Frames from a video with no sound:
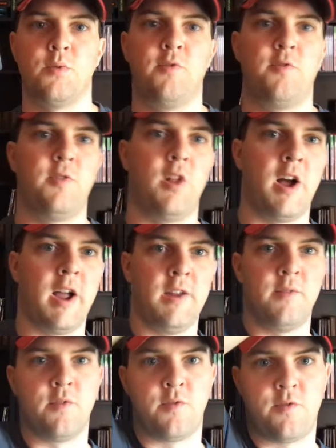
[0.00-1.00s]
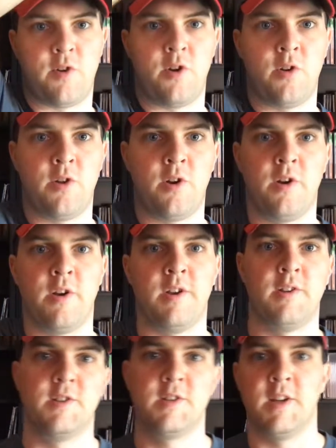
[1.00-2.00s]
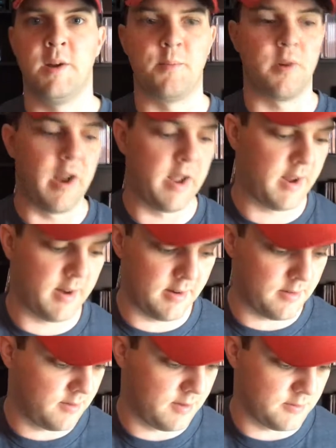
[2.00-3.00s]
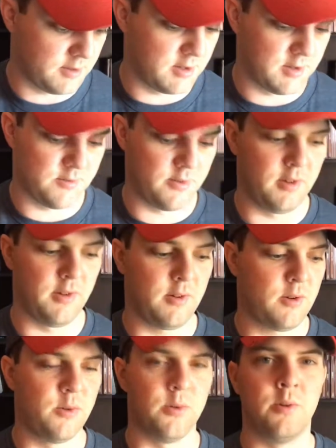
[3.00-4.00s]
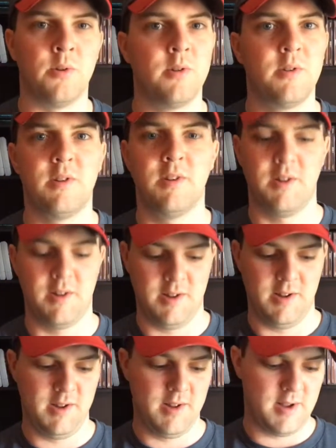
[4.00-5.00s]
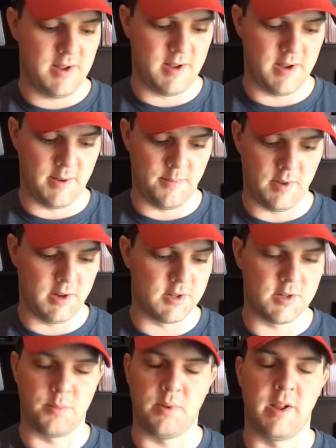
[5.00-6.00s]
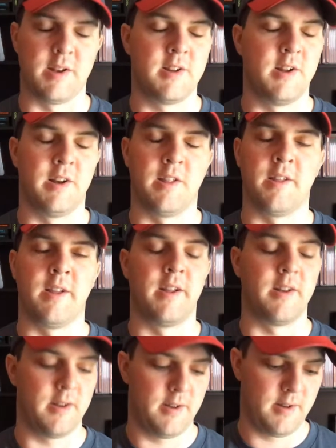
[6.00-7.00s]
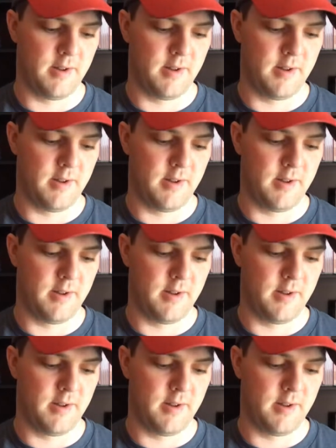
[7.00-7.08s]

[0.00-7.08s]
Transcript: would fly even further, and you'd see them wreck, and it was just really cool. I used to play a ton of that.